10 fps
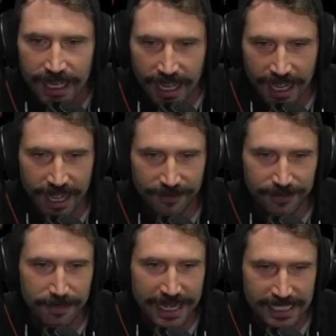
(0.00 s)
Uh,
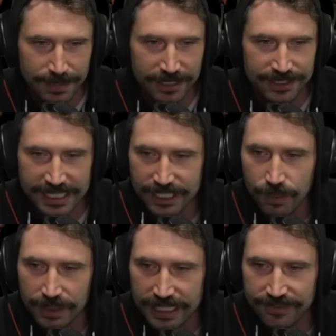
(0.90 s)
from my experience, I still
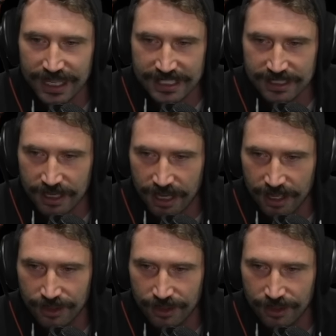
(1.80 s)
believe that uh,